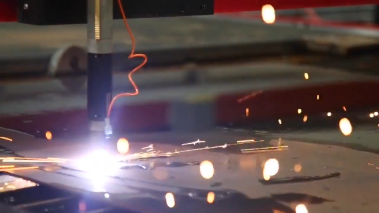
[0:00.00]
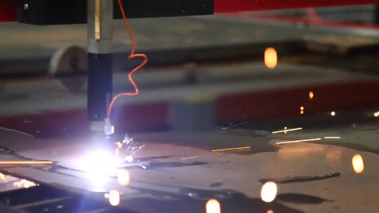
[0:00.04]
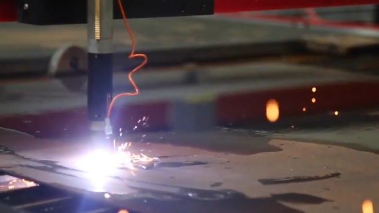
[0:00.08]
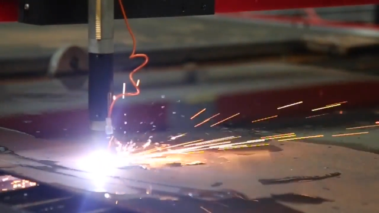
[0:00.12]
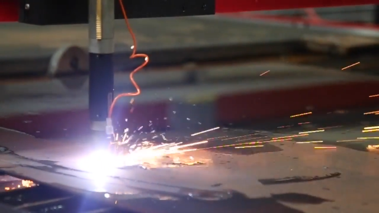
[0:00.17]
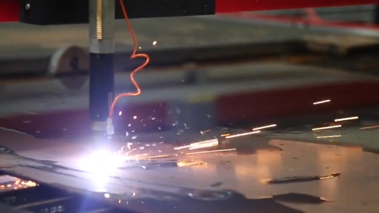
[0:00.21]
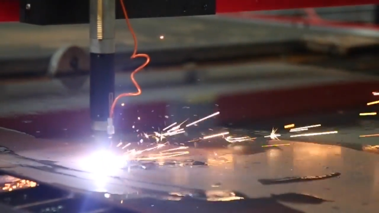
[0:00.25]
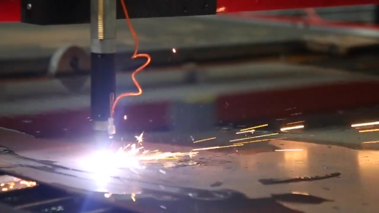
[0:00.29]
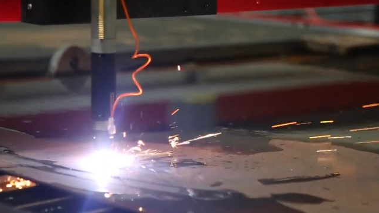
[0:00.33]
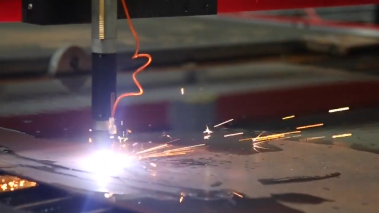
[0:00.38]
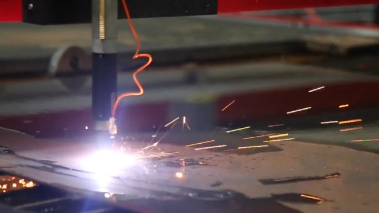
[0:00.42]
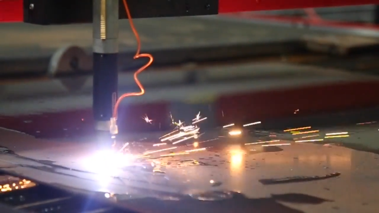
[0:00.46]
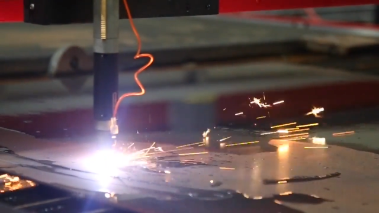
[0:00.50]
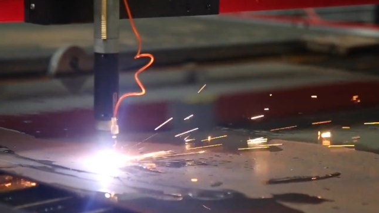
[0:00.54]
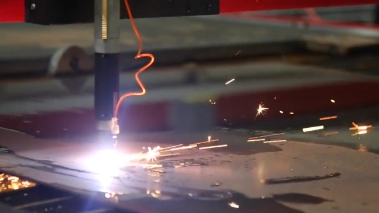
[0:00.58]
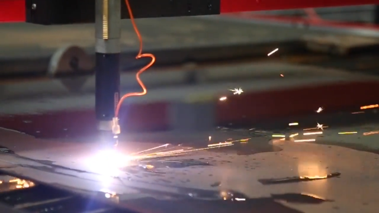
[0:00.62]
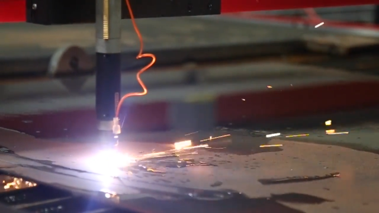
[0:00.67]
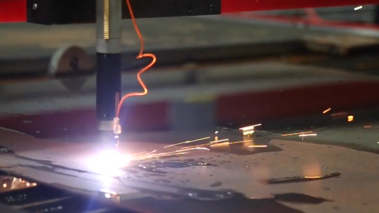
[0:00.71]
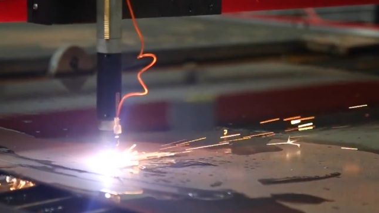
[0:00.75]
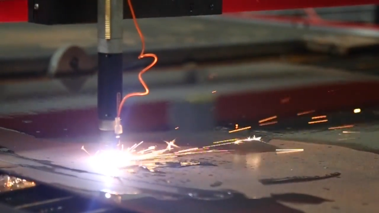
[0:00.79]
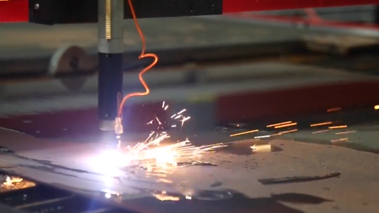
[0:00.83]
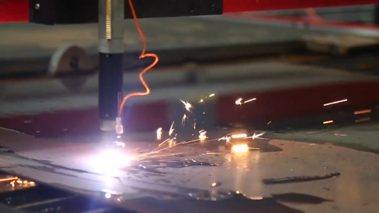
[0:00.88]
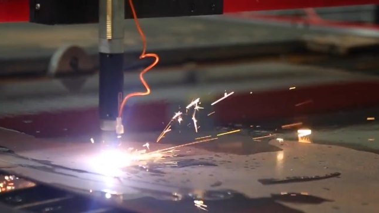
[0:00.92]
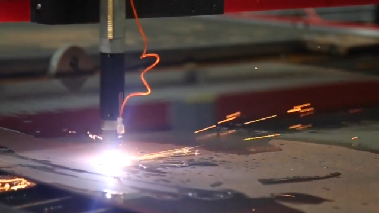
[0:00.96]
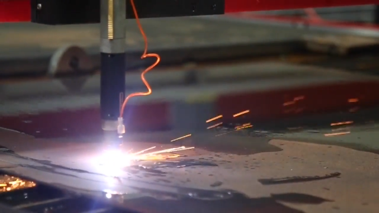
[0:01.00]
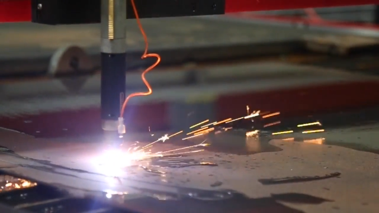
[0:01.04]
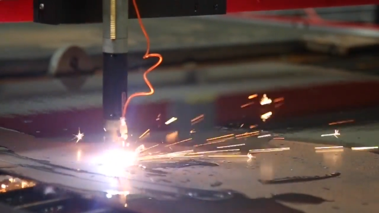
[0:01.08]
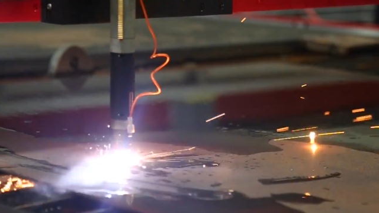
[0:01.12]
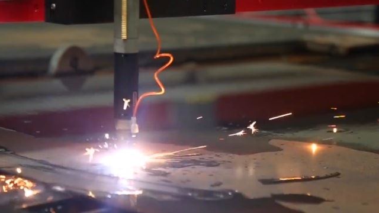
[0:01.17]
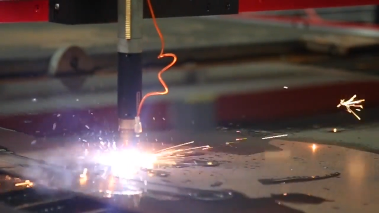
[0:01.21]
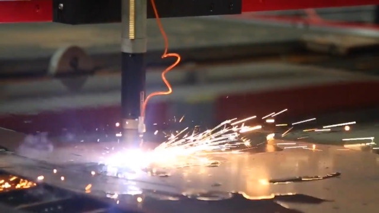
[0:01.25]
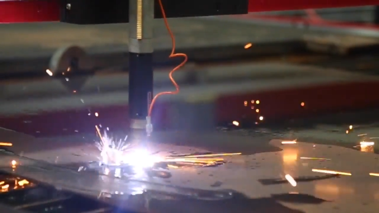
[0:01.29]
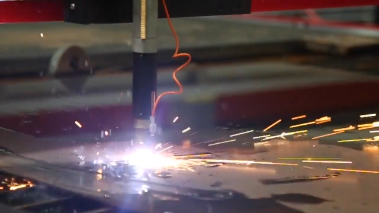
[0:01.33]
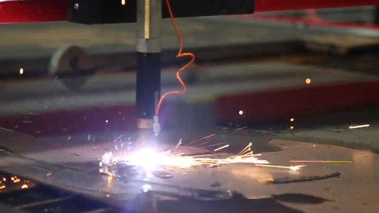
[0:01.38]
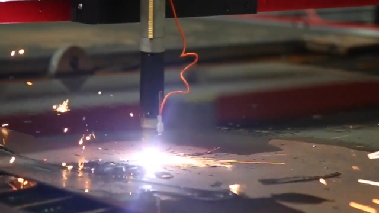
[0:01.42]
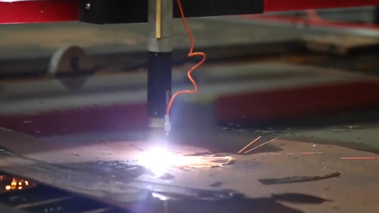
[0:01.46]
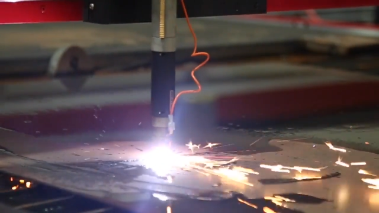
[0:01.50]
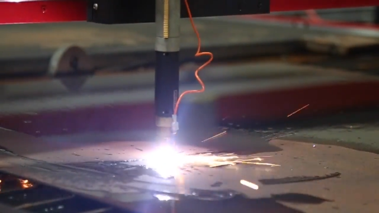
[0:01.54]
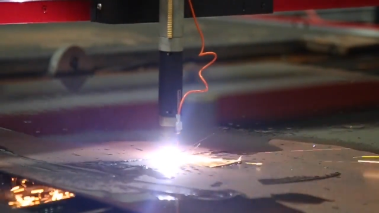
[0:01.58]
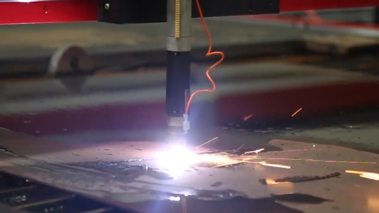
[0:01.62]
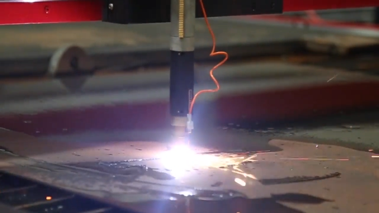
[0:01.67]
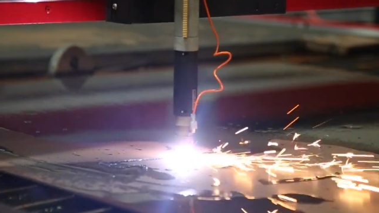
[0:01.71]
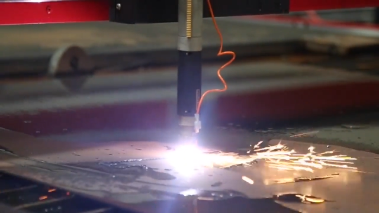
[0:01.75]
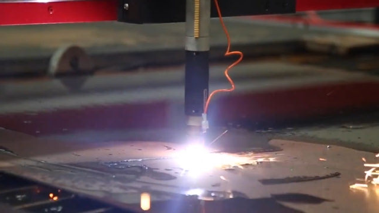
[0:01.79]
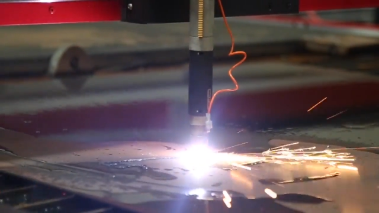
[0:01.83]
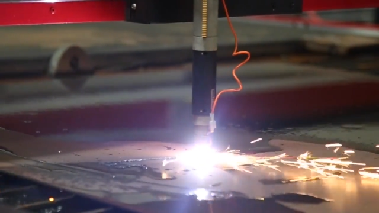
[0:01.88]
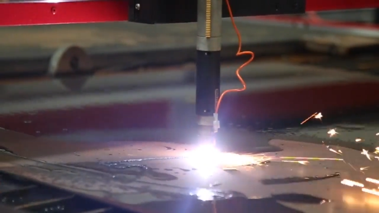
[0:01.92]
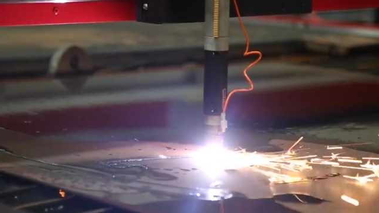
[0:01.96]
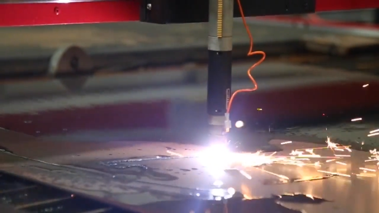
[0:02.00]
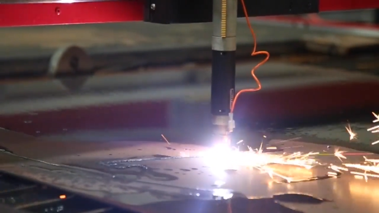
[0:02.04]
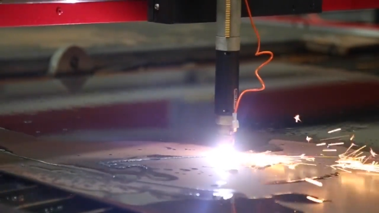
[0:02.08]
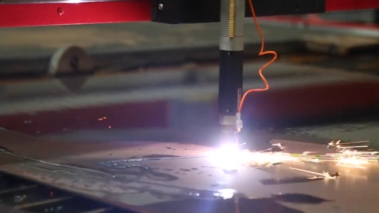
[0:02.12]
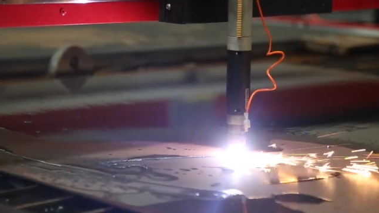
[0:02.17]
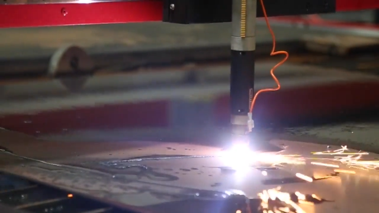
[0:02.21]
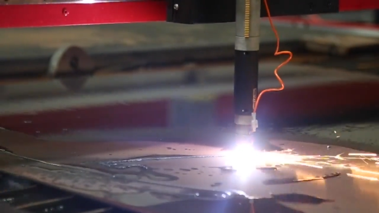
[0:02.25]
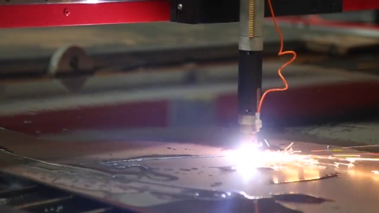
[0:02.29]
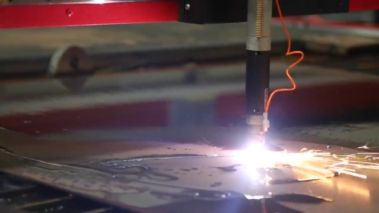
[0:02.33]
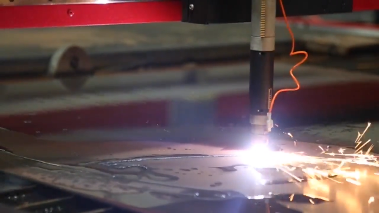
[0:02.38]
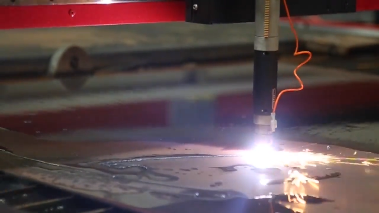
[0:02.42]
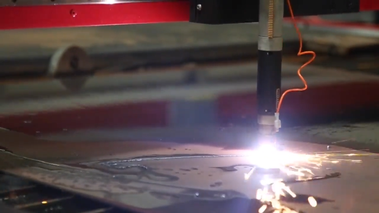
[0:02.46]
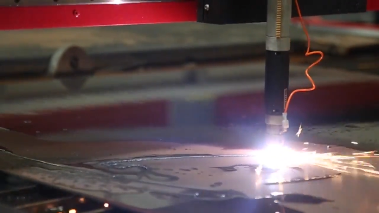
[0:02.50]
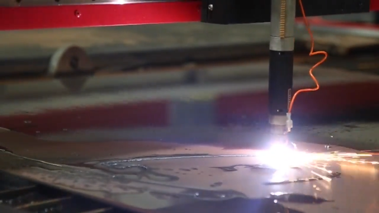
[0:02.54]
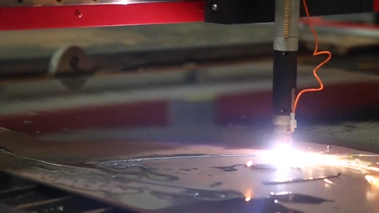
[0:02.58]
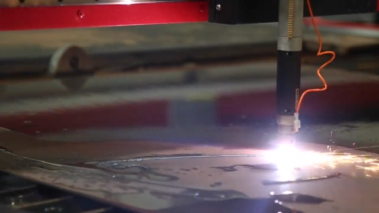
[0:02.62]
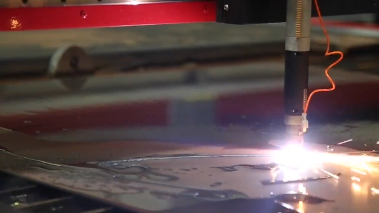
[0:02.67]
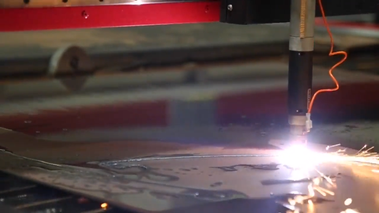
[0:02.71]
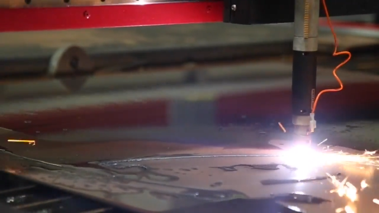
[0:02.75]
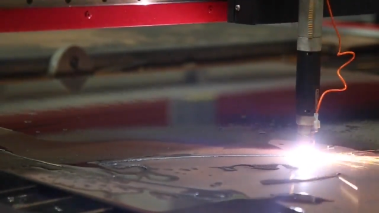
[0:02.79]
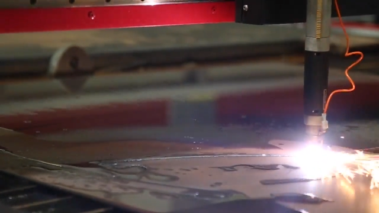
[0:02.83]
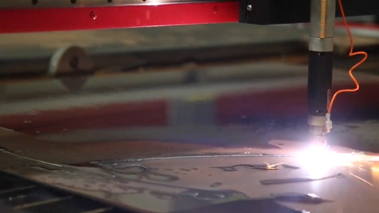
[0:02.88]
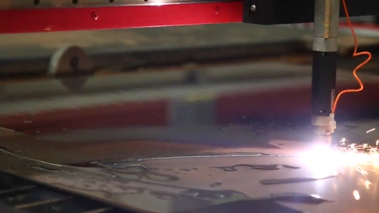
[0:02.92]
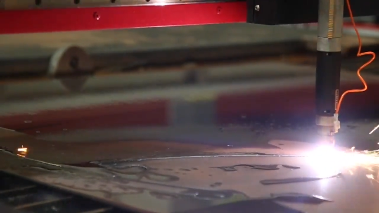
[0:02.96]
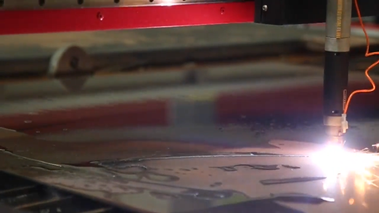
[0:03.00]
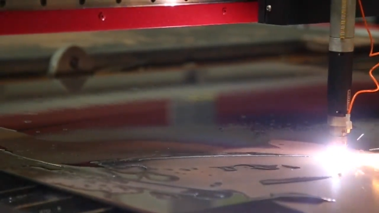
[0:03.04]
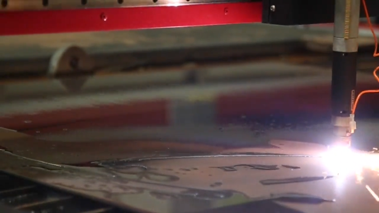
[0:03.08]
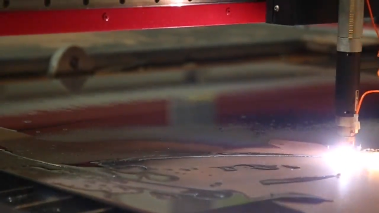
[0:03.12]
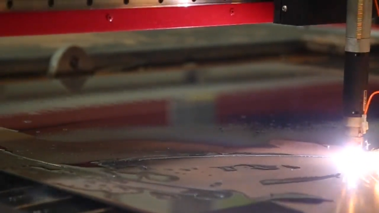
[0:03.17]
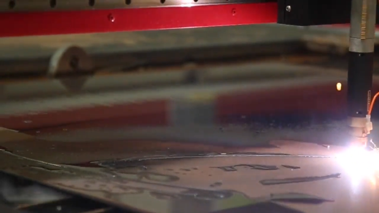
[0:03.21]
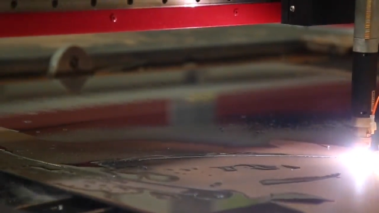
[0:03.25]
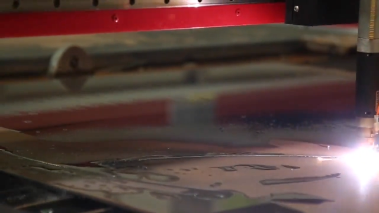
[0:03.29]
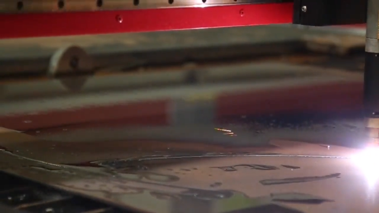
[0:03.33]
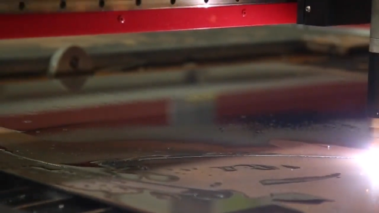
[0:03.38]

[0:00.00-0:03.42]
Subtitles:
[unreadable: no face in view]